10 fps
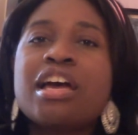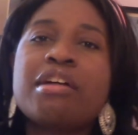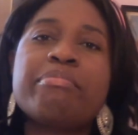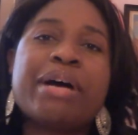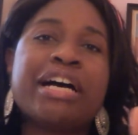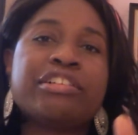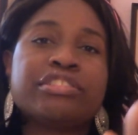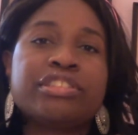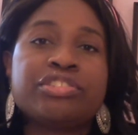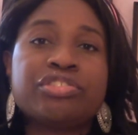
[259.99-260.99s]

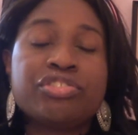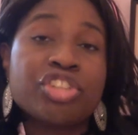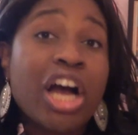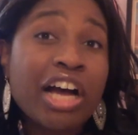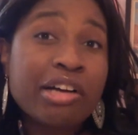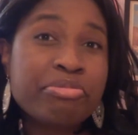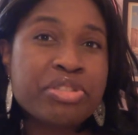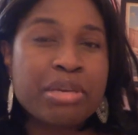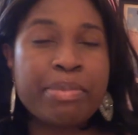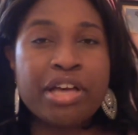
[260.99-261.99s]
about jobs,
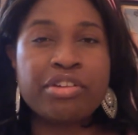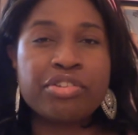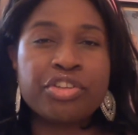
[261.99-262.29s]
about,